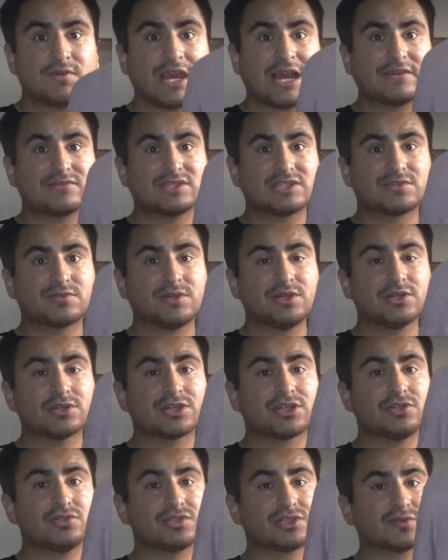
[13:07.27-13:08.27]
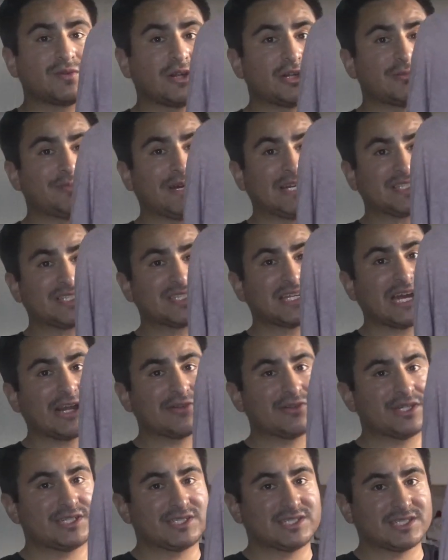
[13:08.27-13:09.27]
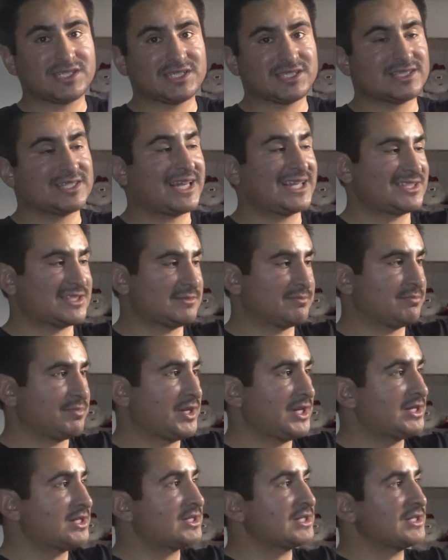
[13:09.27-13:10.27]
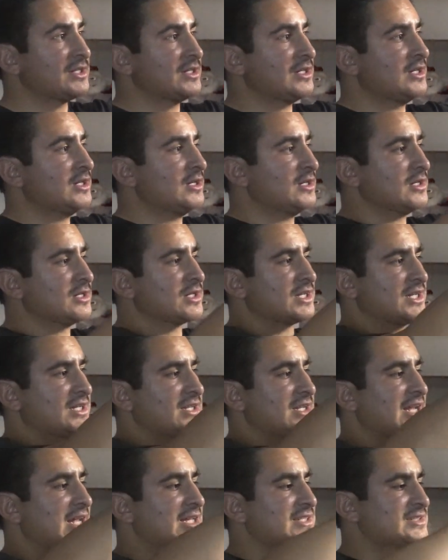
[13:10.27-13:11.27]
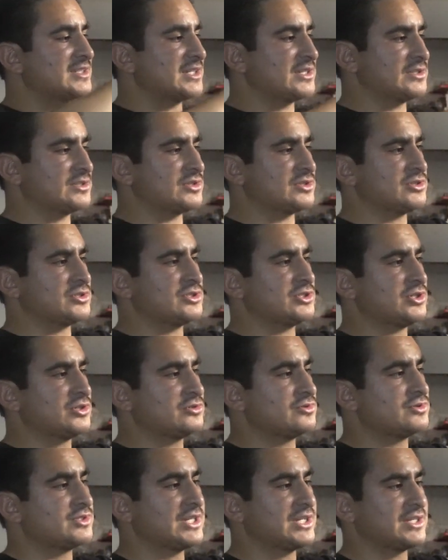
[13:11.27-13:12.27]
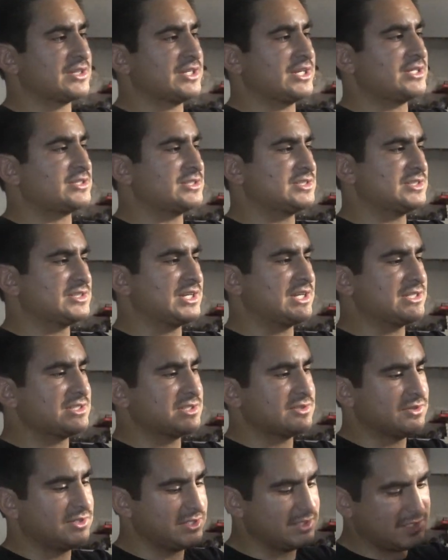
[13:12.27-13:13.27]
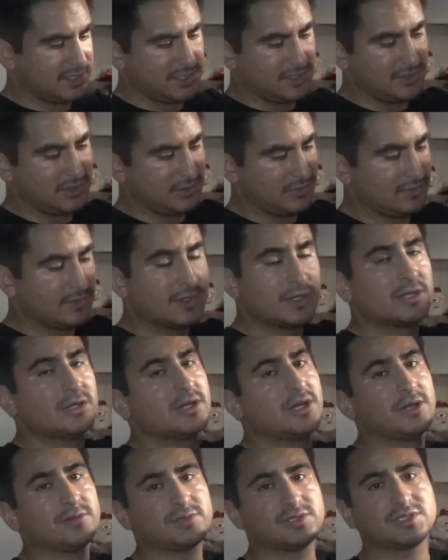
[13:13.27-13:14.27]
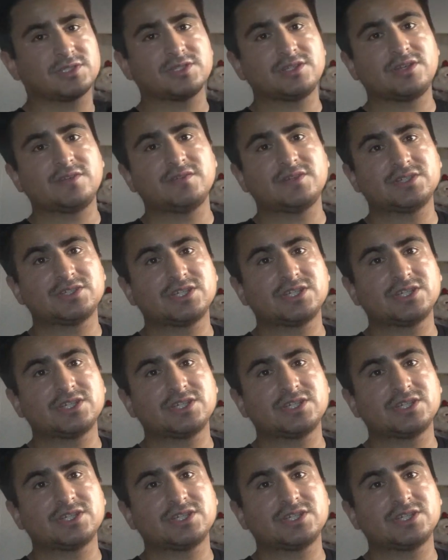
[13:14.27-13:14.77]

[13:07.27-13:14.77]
we have this real cute sweater by Cyrus. It's nice and pink. Kind of has like a turtleneck like design to it, so I'm just gonna give it a